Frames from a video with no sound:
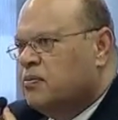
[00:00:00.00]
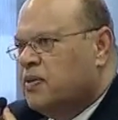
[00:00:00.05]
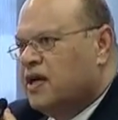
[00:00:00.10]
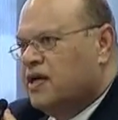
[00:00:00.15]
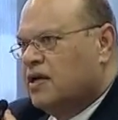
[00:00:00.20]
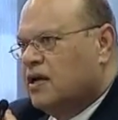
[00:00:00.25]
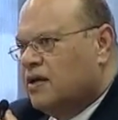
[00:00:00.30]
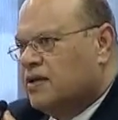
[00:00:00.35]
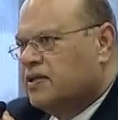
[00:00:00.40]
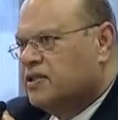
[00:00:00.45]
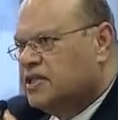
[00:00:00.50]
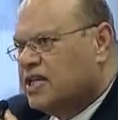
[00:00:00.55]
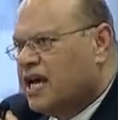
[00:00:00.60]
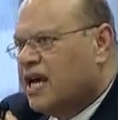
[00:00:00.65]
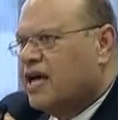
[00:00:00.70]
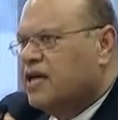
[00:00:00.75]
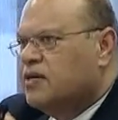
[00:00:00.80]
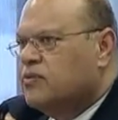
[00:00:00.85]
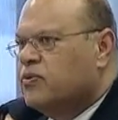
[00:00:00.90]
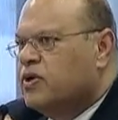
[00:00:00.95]
but
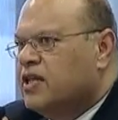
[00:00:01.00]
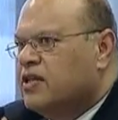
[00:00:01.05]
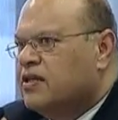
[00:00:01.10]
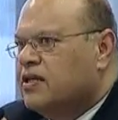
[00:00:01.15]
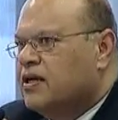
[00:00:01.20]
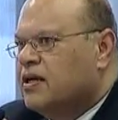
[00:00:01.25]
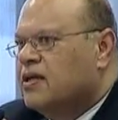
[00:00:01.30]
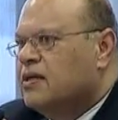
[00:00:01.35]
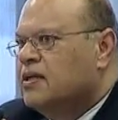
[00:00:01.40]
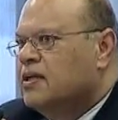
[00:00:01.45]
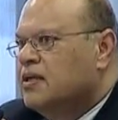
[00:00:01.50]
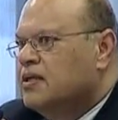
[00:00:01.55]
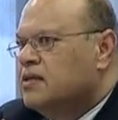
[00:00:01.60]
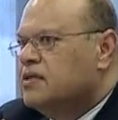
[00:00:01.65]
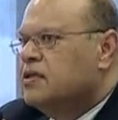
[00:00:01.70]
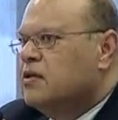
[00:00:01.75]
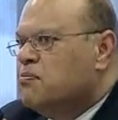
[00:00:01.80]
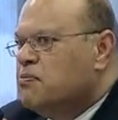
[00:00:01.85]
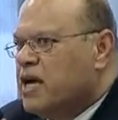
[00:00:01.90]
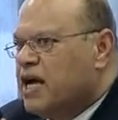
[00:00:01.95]
tied with the
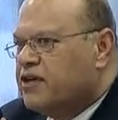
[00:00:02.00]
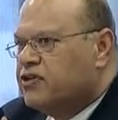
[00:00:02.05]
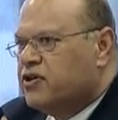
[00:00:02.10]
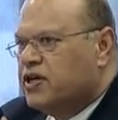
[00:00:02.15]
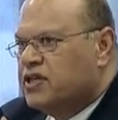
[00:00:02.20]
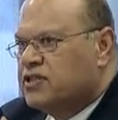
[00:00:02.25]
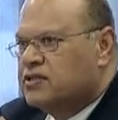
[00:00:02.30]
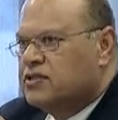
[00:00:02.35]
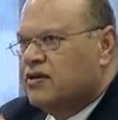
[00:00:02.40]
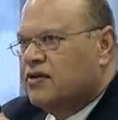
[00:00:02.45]
metrics